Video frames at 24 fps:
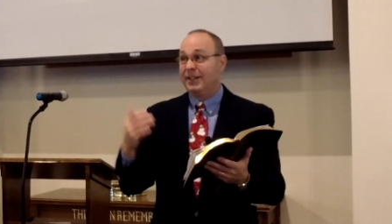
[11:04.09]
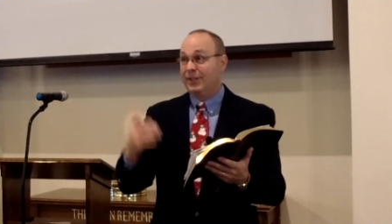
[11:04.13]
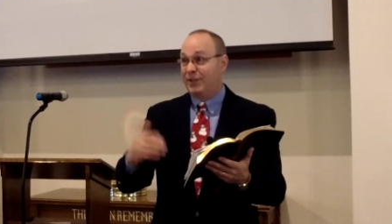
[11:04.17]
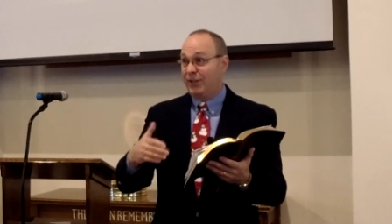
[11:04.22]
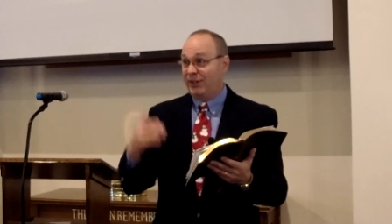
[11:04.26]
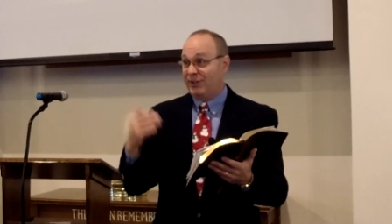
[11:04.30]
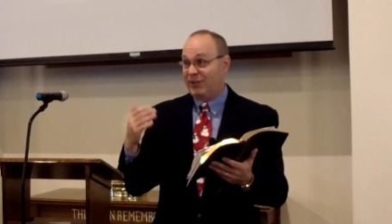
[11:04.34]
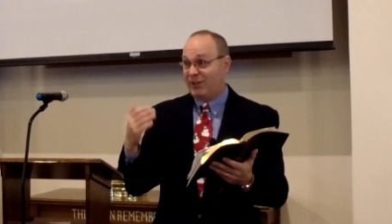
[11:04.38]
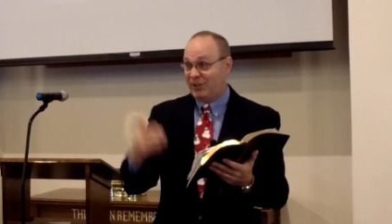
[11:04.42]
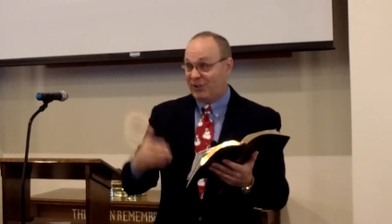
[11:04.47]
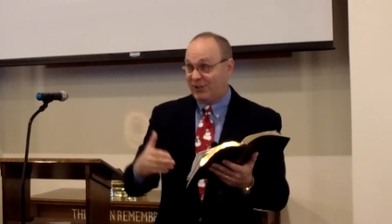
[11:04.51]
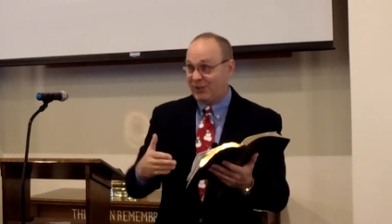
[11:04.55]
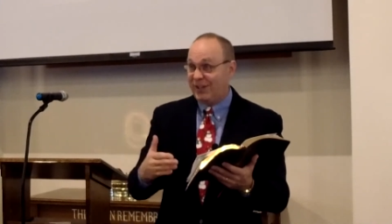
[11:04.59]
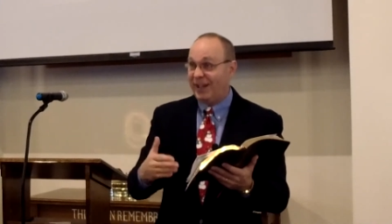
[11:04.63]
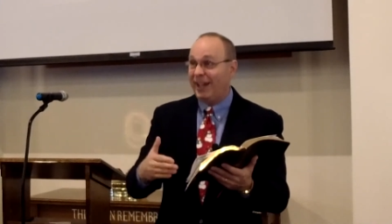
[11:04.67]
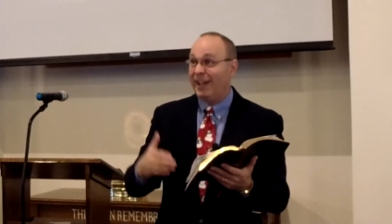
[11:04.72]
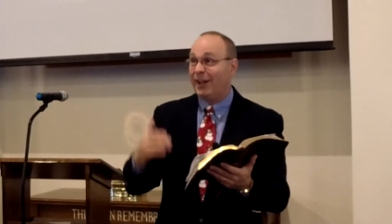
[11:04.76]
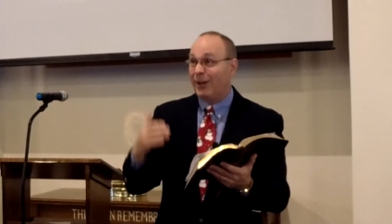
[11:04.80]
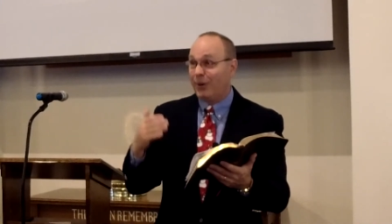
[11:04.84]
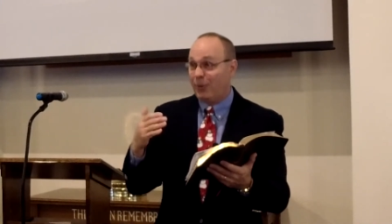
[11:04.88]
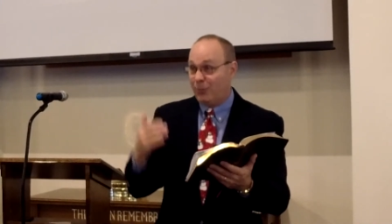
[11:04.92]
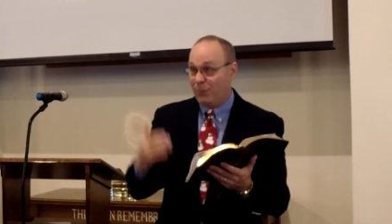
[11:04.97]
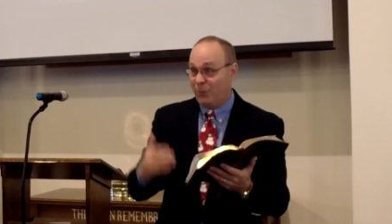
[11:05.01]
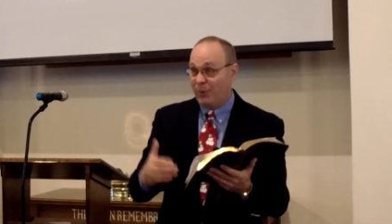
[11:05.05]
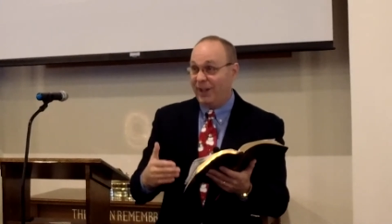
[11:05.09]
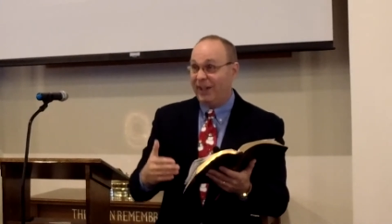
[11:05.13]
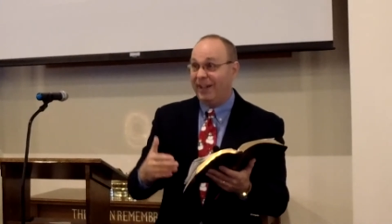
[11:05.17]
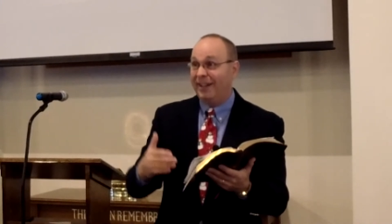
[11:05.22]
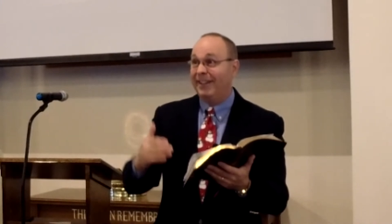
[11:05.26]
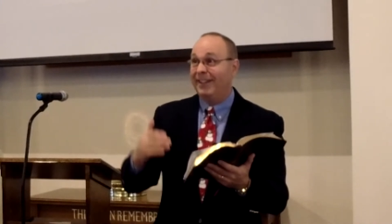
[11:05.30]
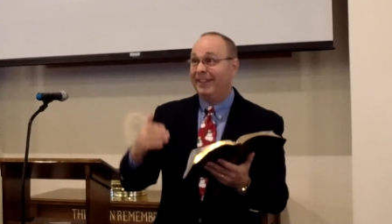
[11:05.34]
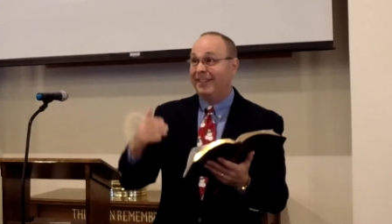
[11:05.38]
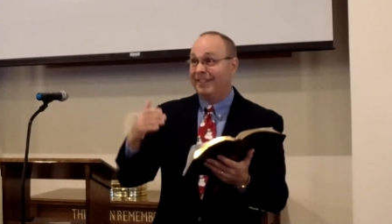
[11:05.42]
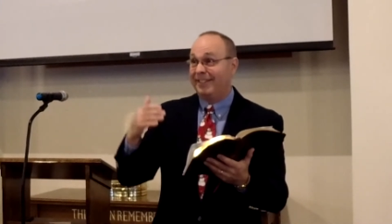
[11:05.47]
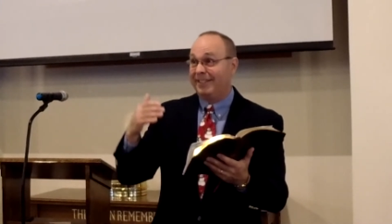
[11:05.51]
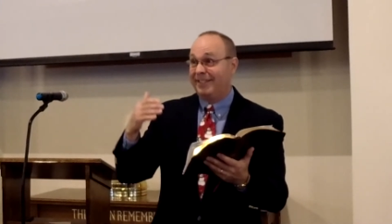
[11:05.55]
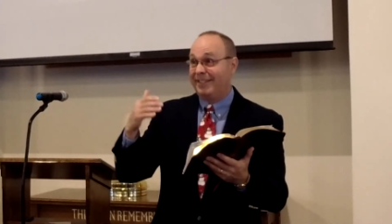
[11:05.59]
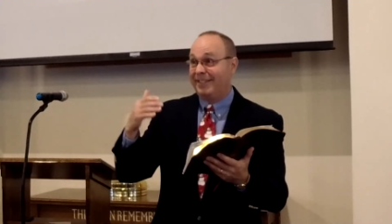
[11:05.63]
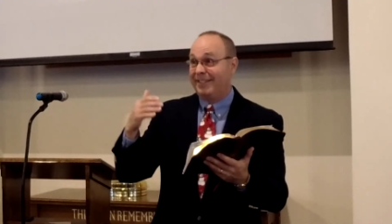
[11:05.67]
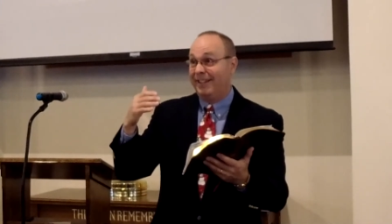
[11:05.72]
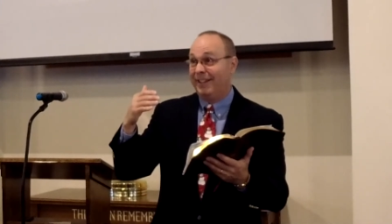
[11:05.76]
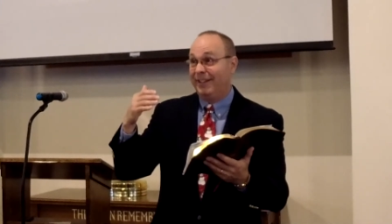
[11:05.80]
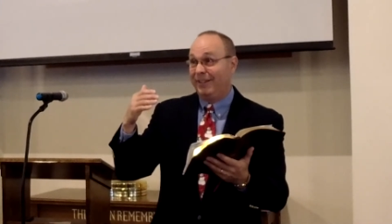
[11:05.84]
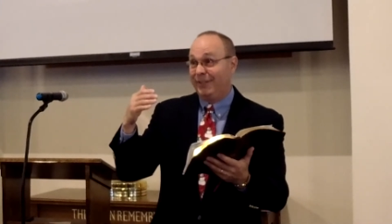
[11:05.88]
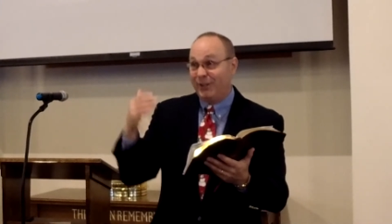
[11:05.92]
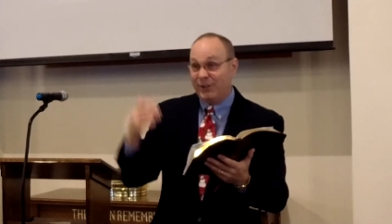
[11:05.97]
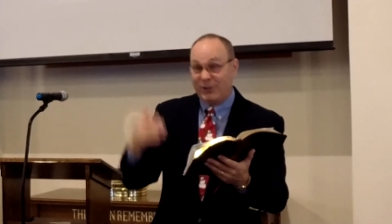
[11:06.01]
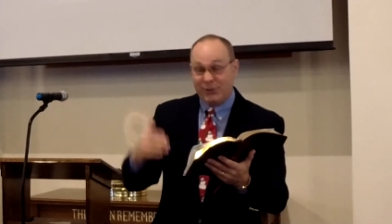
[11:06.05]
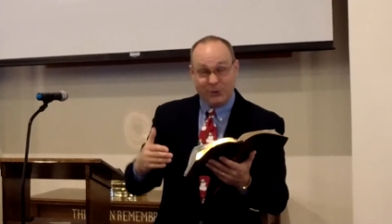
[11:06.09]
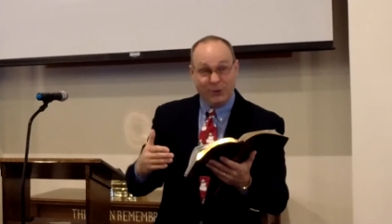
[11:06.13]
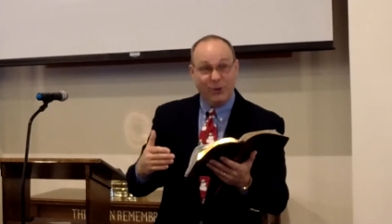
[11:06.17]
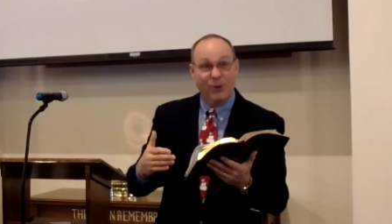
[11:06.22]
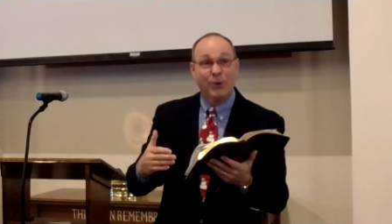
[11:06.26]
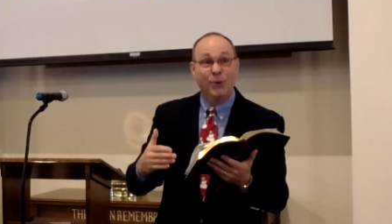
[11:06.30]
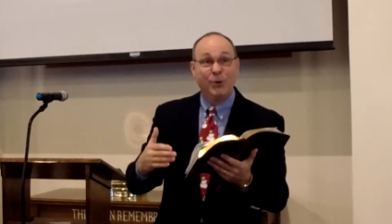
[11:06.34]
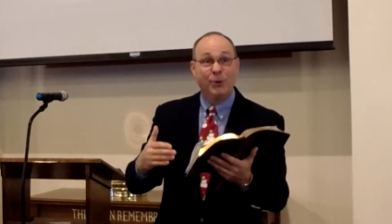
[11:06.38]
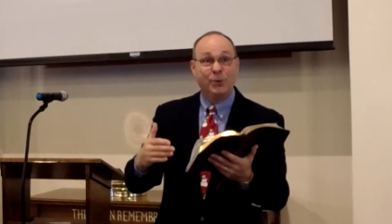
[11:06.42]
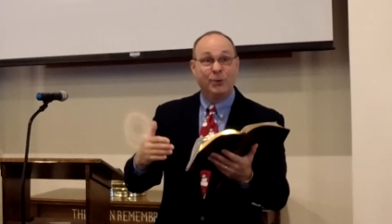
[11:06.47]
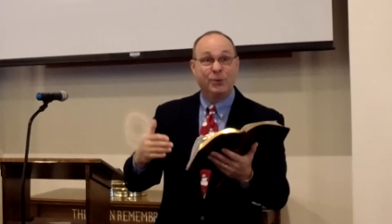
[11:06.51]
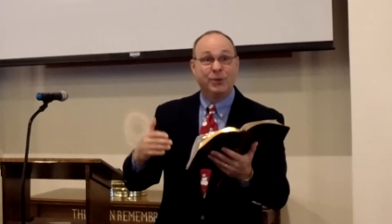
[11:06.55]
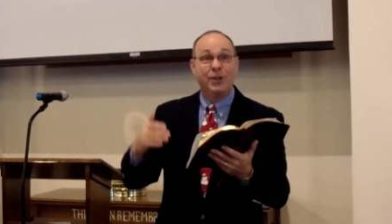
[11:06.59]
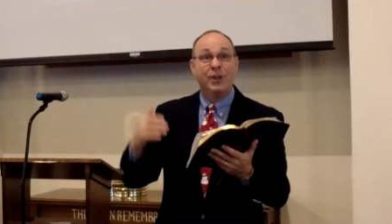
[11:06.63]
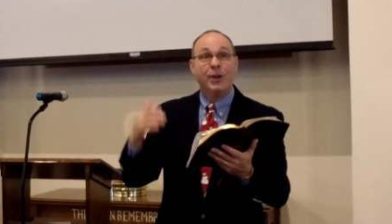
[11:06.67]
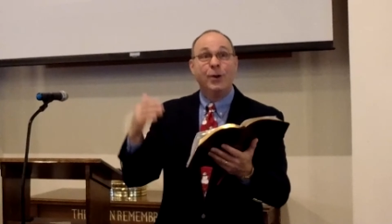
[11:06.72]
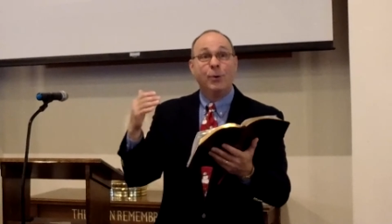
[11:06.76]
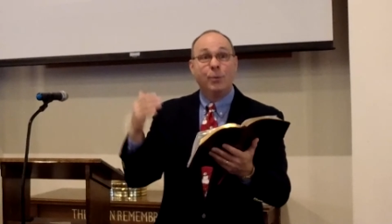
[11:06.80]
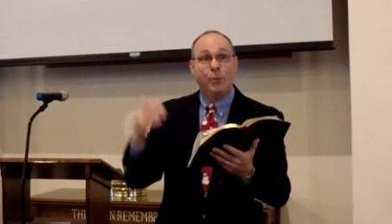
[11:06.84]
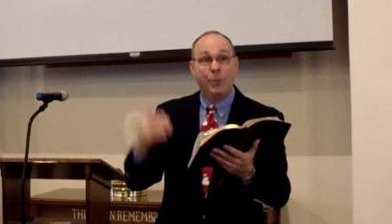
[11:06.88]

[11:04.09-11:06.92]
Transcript: to stick with the truth,